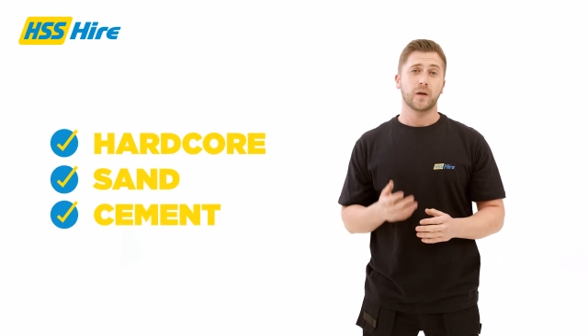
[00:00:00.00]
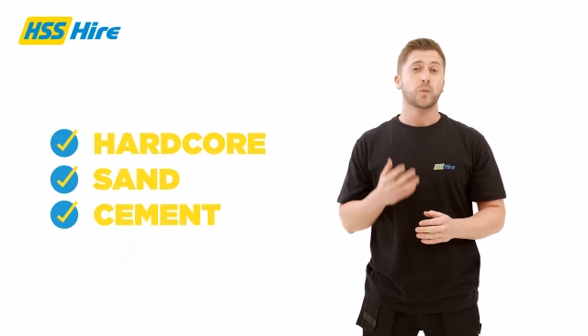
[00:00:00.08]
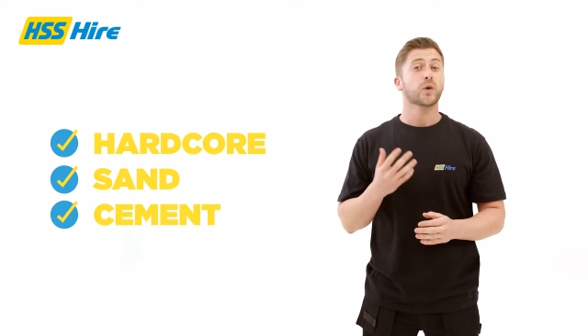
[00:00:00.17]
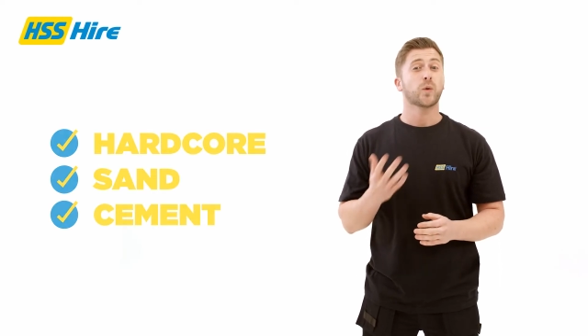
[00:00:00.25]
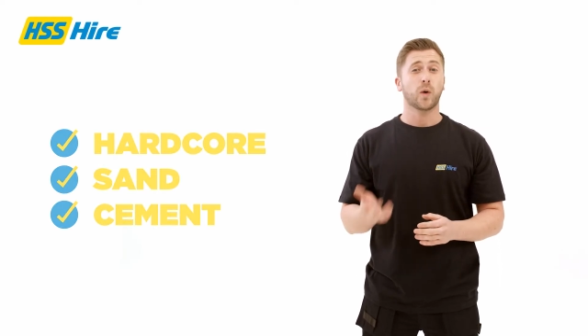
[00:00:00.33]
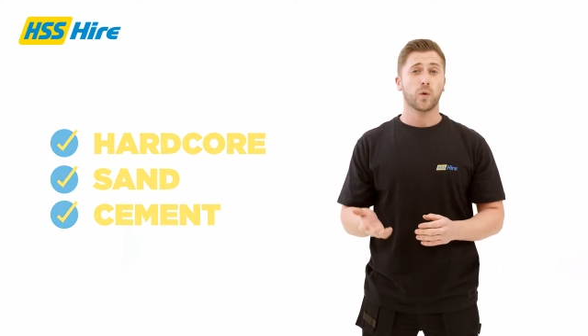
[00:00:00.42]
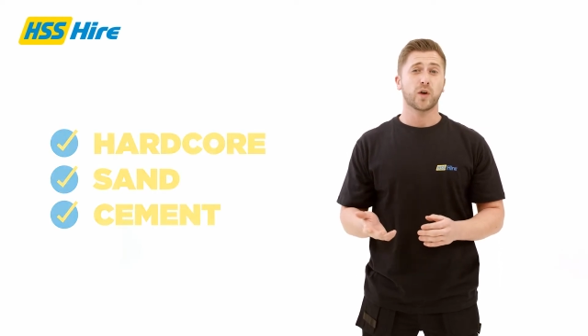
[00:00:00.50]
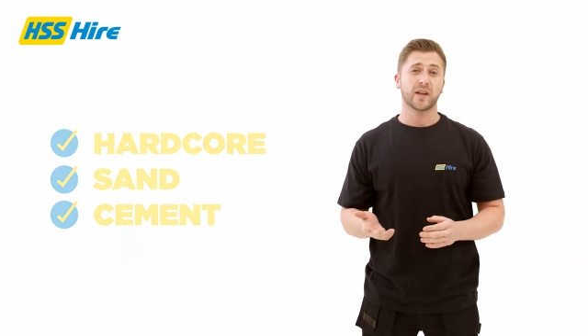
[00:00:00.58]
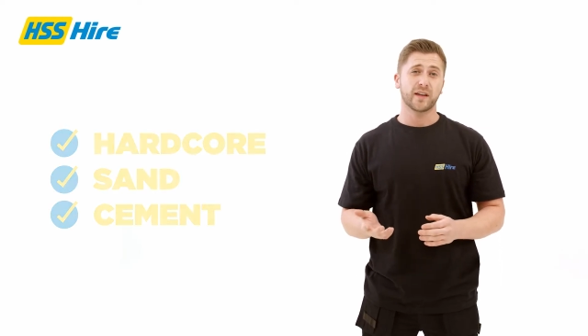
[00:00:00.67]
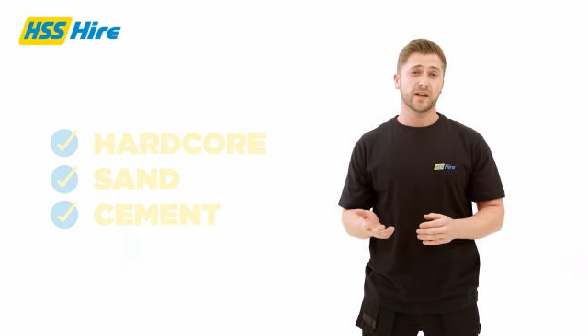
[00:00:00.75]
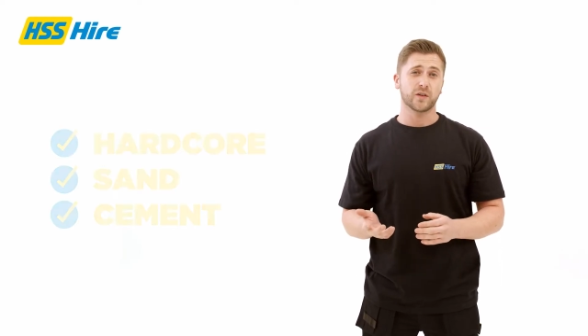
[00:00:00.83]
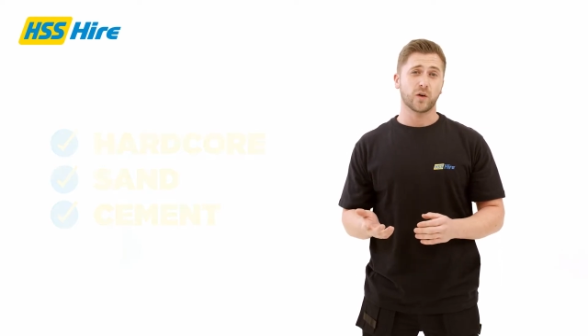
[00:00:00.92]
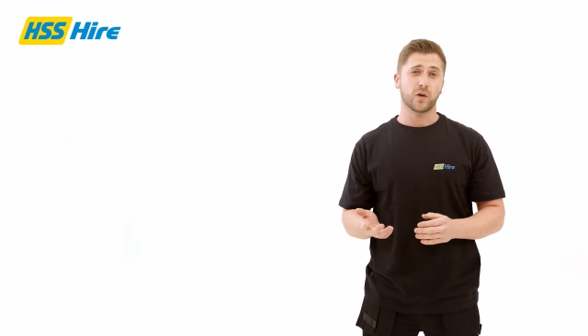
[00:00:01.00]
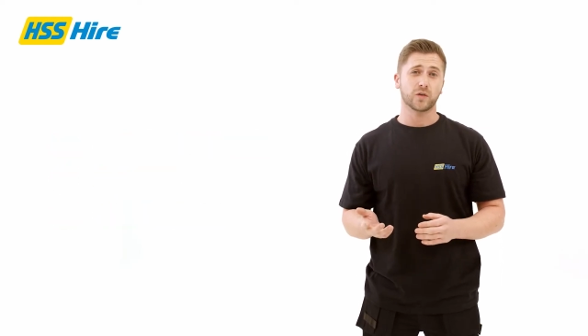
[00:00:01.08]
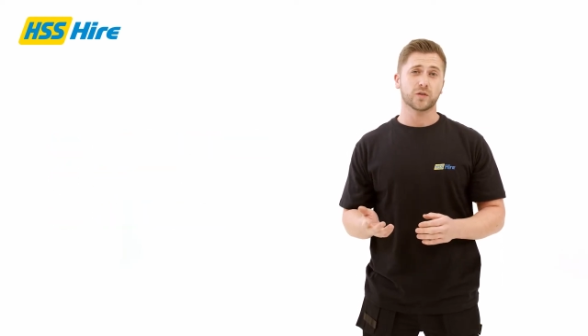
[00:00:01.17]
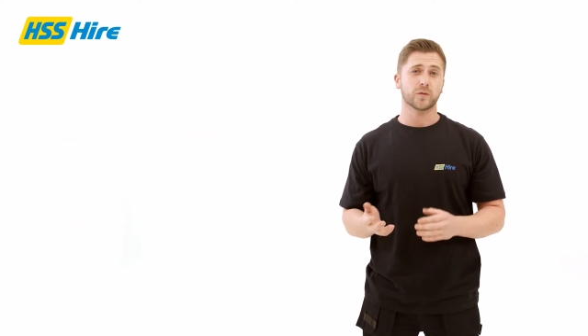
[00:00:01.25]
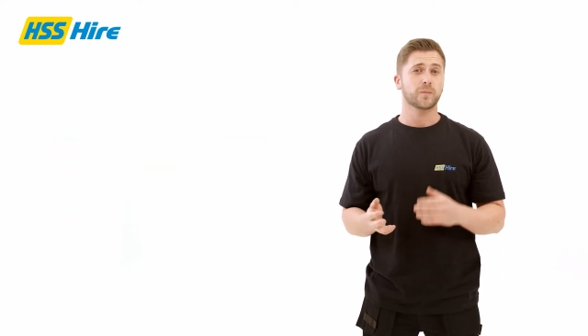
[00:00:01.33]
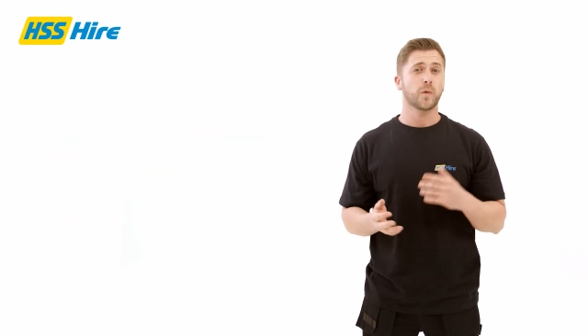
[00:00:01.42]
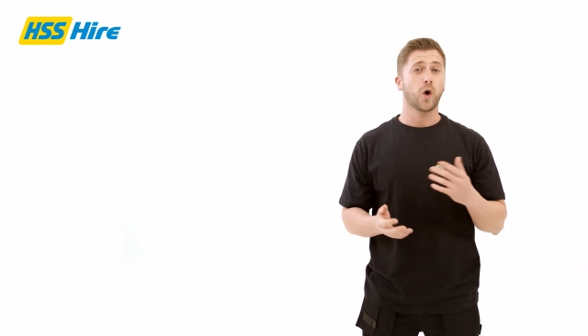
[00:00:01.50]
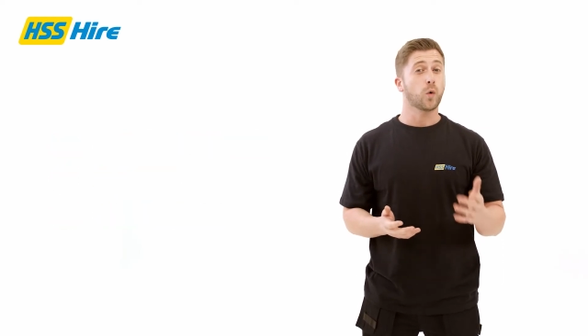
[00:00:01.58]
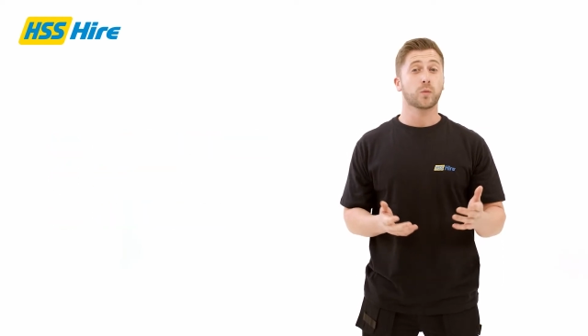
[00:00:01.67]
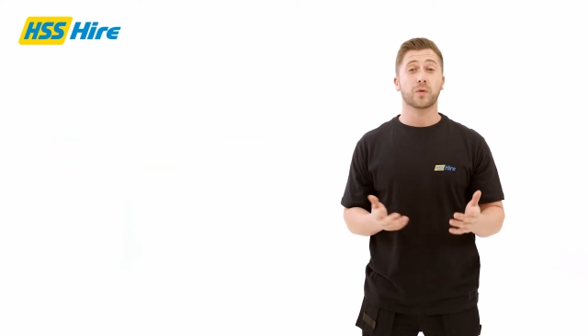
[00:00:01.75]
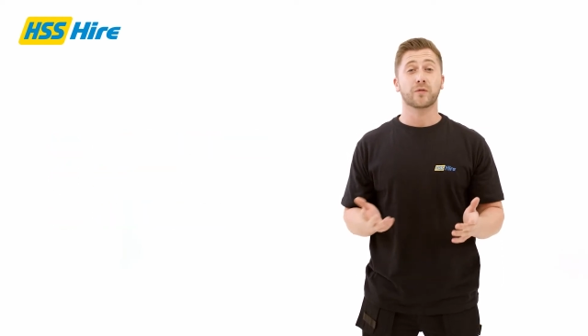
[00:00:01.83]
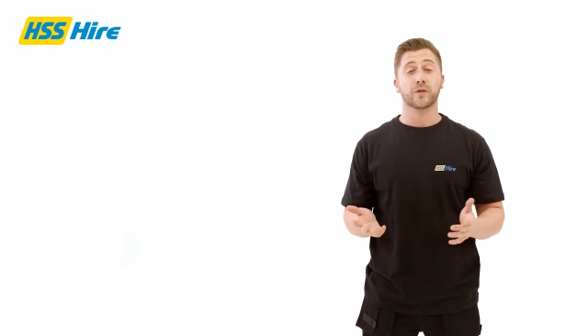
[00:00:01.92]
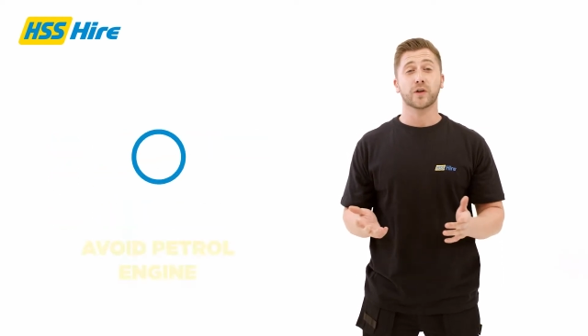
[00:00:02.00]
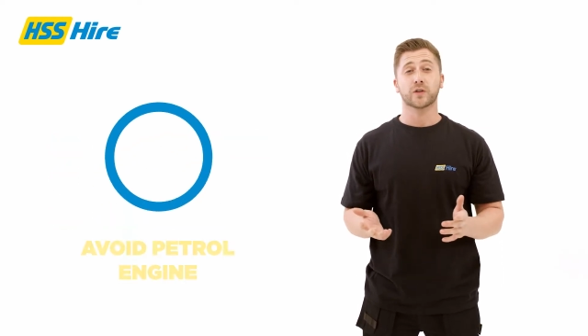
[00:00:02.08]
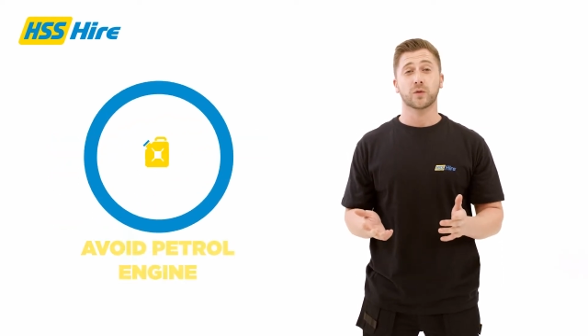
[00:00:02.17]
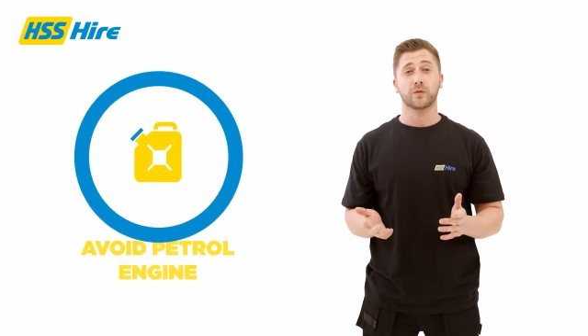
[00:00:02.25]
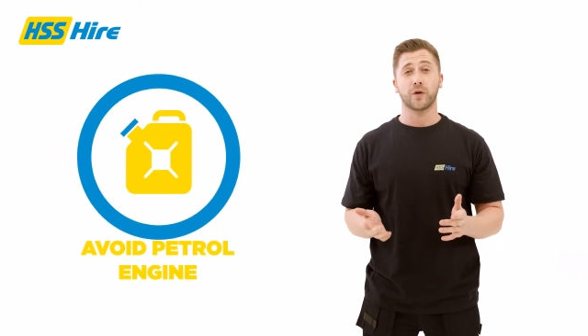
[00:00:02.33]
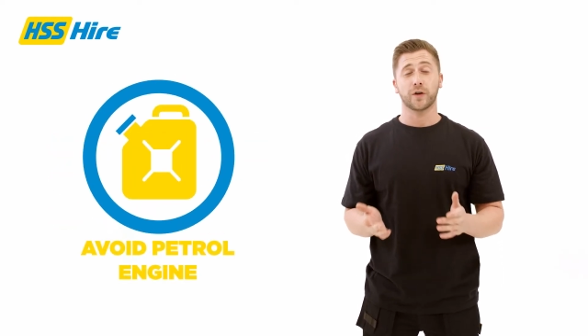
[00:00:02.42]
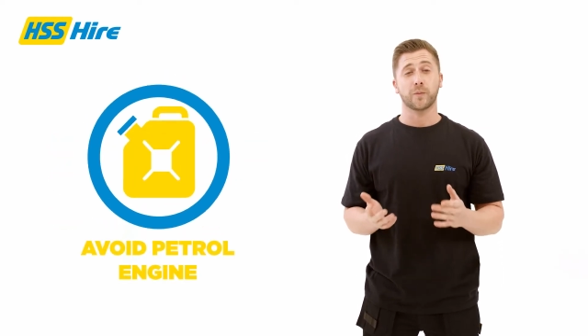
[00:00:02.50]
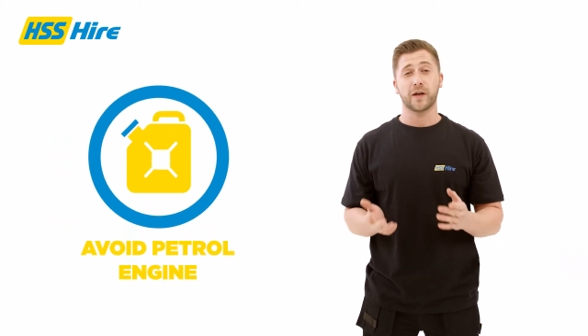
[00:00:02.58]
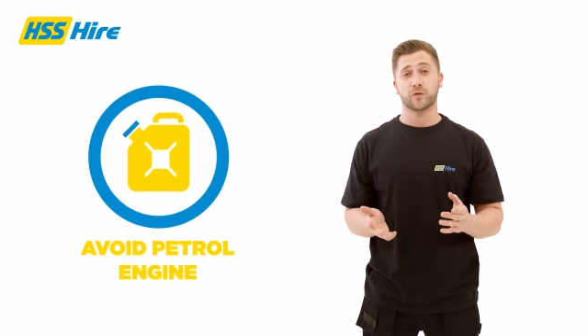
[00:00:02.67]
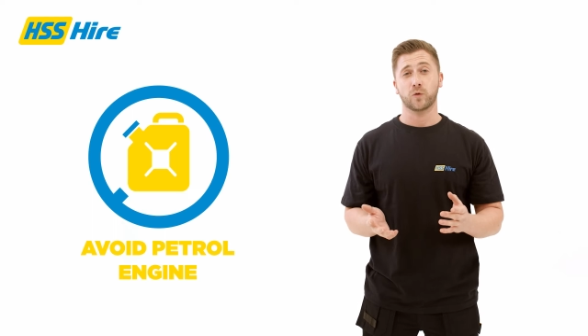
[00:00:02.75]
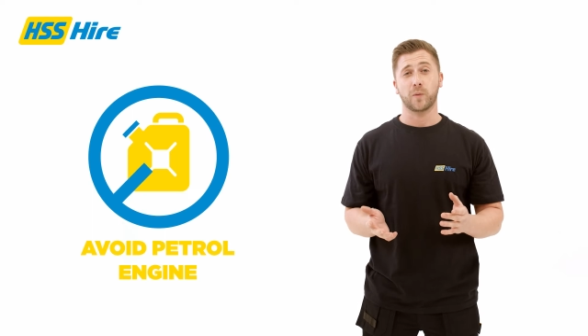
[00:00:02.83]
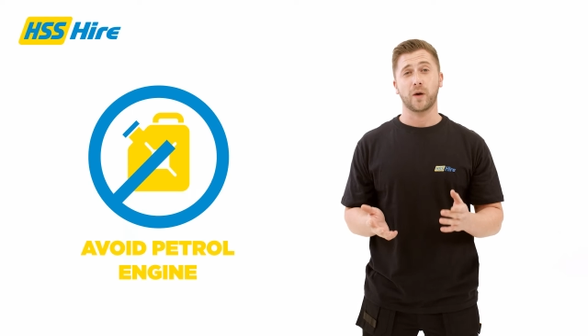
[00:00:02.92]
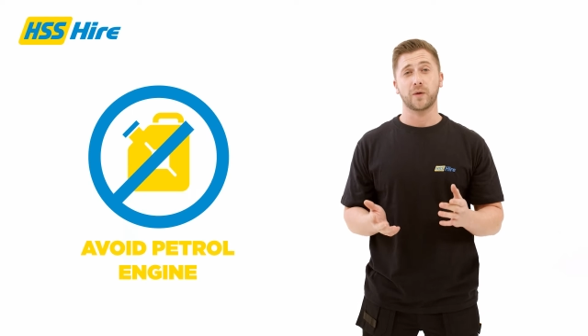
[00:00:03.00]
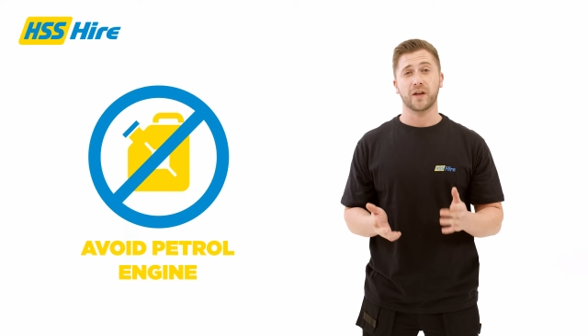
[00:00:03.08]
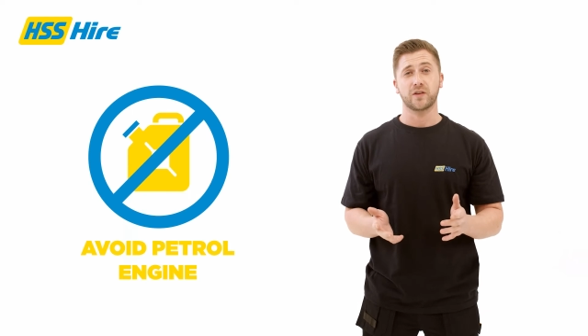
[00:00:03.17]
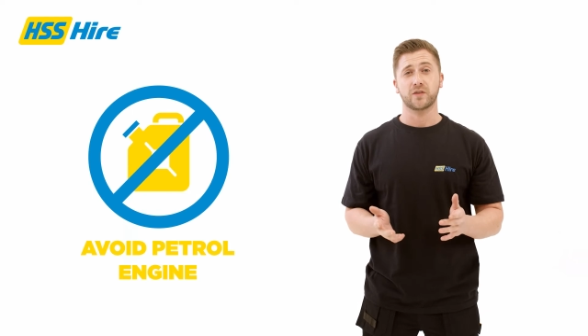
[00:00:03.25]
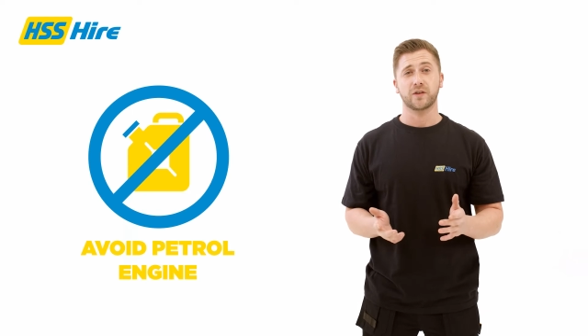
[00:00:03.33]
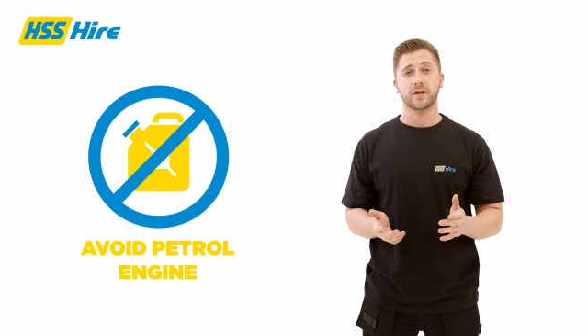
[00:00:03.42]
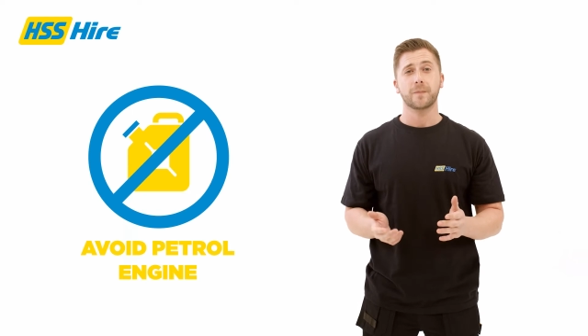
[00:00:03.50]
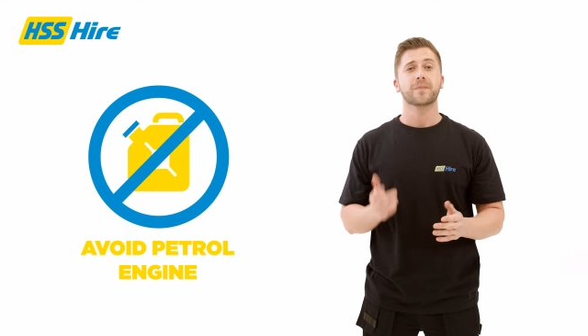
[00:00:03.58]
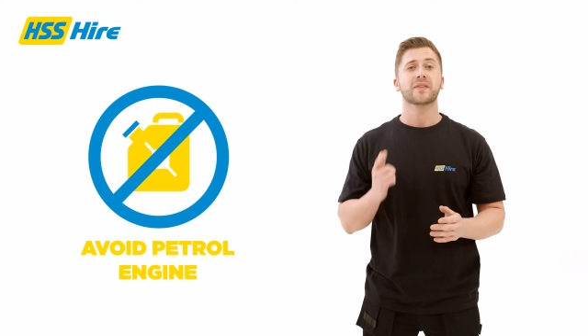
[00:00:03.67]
but you are working indoors or would prefer to avoid a petrol powered engine,